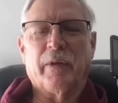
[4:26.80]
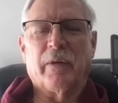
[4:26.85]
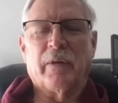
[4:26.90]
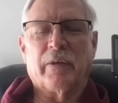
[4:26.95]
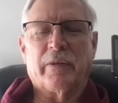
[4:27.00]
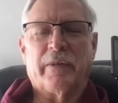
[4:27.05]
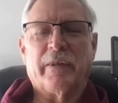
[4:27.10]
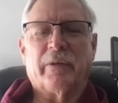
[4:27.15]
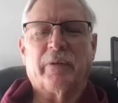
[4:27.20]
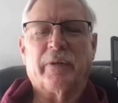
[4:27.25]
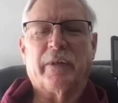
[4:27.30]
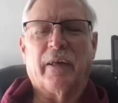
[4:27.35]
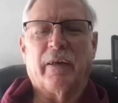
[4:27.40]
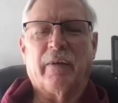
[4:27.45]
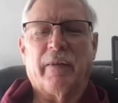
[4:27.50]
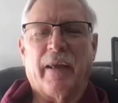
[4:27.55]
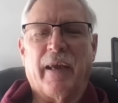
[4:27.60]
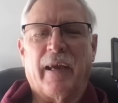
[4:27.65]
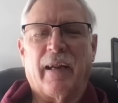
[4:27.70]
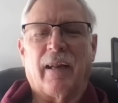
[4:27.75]
still deer
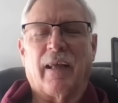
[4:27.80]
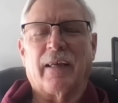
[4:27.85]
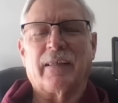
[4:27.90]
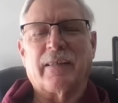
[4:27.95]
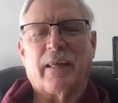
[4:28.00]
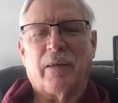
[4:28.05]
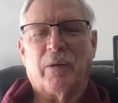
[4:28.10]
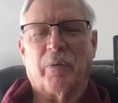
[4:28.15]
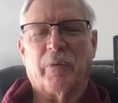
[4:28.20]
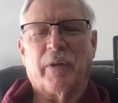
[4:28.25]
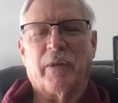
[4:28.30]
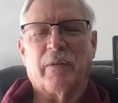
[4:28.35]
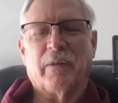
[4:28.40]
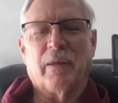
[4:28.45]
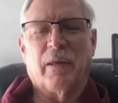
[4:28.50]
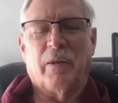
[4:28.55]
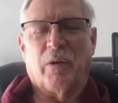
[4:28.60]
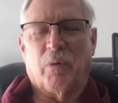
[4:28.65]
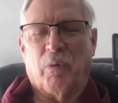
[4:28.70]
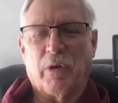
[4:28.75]
in the headlights. I know th-
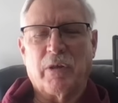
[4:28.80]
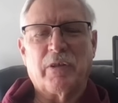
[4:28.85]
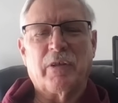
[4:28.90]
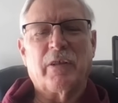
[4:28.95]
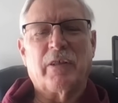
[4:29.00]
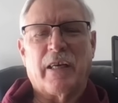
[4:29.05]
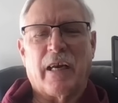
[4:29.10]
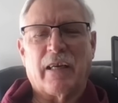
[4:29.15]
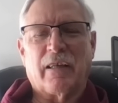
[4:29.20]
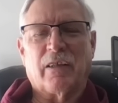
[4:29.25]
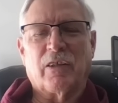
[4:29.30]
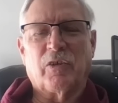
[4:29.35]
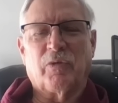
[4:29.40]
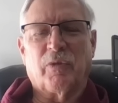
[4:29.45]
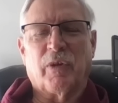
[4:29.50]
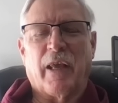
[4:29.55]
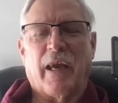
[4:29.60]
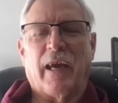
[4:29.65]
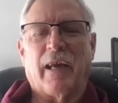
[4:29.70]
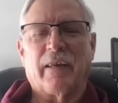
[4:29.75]
there wasn't a checklist
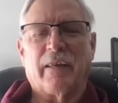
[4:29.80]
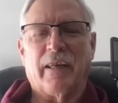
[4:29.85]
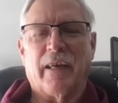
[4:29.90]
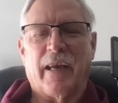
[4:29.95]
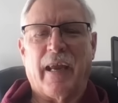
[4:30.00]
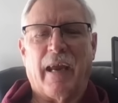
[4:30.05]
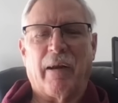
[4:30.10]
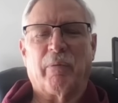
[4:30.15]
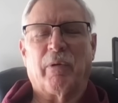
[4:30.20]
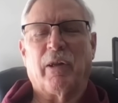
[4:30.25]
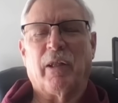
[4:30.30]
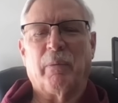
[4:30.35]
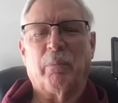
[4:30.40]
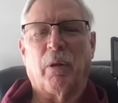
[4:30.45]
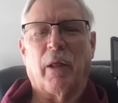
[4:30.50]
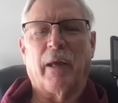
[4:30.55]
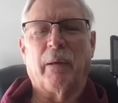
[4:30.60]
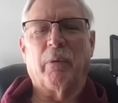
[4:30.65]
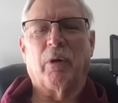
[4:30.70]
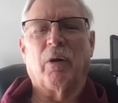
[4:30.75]
for that. You can't really
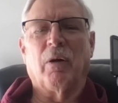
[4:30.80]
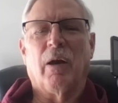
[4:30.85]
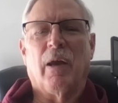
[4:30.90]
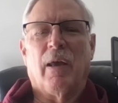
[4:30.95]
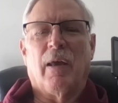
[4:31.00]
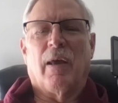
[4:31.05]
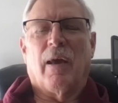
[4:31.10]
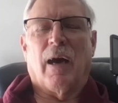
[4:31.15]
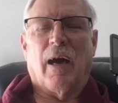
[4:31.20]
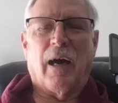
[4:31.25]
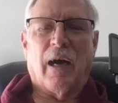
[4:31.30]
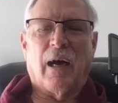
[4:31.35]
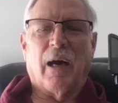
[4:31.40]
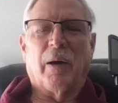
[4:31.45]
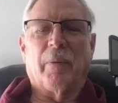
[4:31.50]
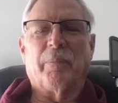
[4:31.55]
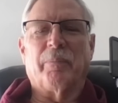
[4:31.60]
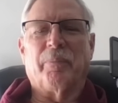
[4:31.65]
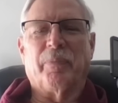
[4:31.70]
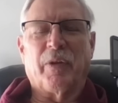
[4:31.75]
blame her.
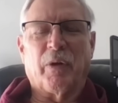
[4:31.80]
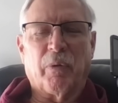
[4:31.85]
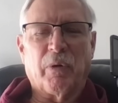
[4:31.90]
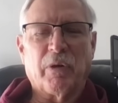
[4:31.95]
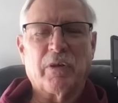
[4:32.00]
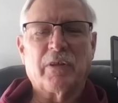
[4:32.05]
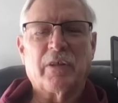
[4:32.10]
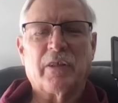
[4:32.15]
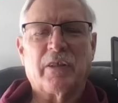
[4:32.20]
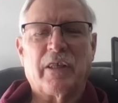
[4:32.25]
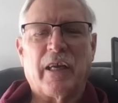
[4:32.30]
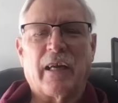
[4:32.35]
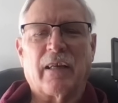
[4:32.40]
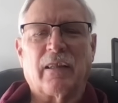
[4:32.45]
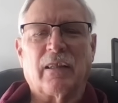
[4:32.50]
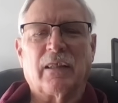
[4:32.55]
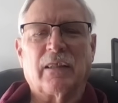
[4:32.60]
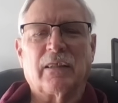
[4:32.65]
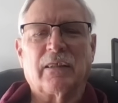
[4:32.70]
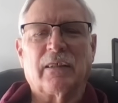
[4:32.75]
Um, there wasn't a
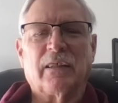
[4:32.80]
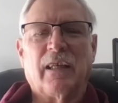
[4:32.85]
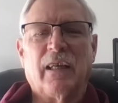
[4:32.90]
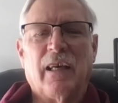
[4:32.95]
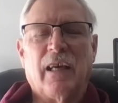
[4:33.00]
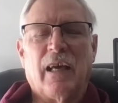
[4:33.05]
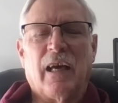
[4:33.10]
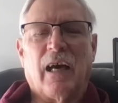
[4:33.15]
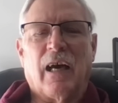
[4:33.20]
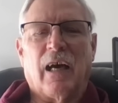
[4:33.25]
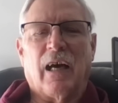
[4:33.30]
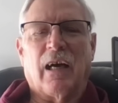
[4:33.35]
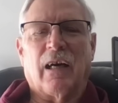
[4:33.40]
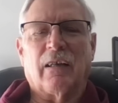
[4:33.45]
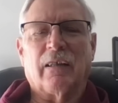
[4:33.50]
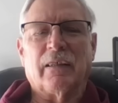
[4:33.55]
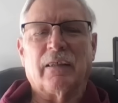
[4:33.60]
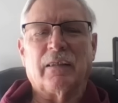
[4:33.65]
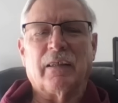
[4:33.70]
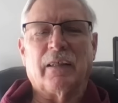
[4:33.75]
checklist. Uh,
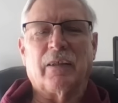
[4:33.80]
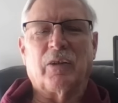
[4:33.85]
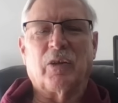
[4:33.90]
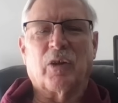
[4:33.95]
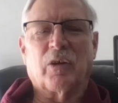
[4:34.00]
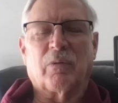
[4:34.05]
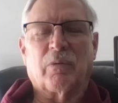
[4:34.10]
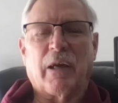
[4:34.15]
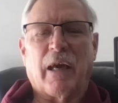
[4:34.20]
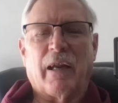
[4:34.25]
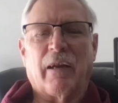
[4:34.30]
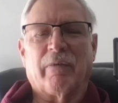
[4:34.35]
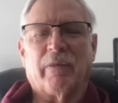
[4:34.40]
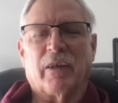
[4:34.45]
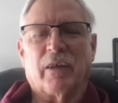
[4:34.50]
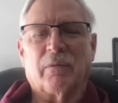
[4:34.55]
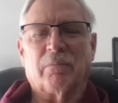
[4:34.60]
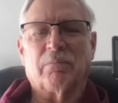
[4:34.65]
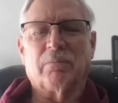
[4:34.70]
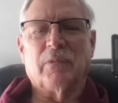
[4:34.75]
it, it took kind of
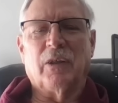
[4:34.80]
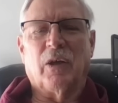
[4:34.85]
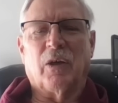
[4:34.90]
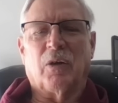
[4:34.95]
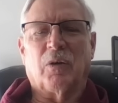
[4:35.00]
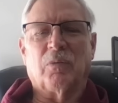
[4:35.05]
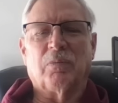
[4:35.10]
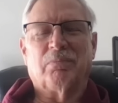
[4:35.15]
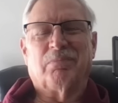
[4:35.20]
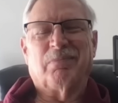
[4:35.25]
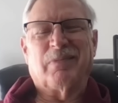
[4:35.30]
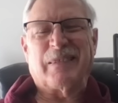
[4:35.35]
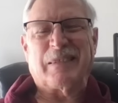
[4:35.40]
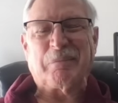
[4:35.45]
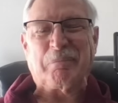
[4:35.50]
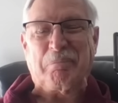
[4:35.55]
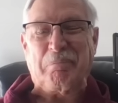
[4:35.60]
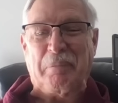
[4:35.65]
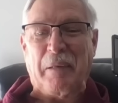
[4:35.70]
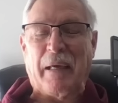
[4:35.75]
a, you know, a
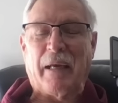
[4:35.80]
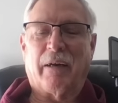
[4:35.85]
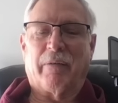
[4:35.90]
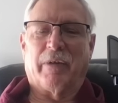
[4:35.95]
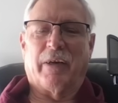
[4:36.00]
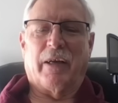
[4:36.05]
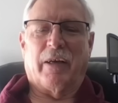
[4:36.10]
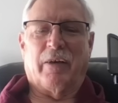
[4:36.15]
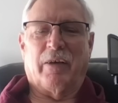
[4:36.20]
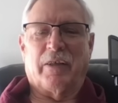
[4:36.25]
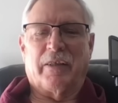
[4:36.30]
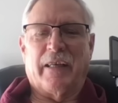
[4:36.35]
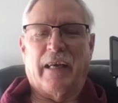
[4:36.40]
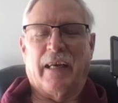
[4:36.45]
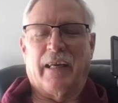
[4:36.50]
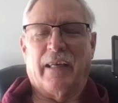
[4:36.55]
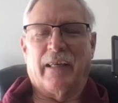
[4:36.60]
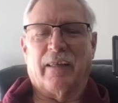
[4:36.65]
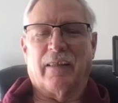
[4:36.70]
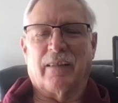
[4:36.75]
bit of an
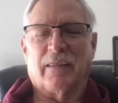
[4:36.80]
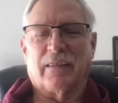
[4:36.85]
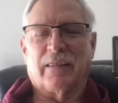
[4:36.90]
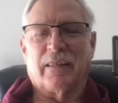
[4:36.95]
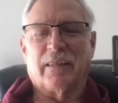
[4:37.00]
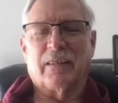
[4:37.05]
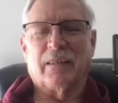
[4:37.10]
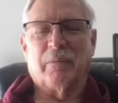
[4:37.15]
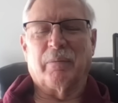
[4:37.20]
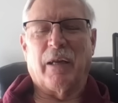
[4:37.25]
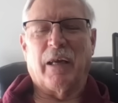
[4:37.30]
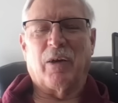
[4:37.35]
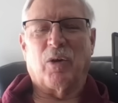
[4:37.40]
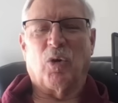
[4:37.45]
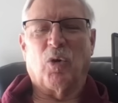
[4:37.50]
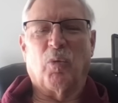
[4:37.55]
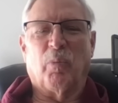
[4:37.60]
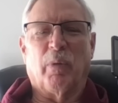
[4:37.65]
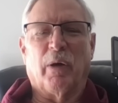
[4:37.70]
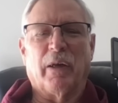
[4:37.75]
understanding of the system, not a
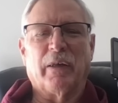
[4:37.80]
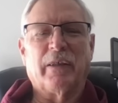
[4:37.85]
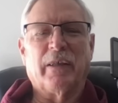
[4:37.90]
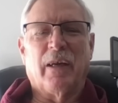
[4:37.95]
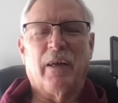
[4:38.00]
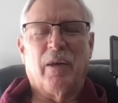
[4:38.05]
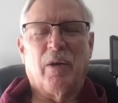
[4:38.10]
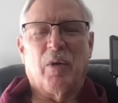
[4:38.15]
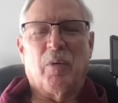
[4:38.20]
whole bunch.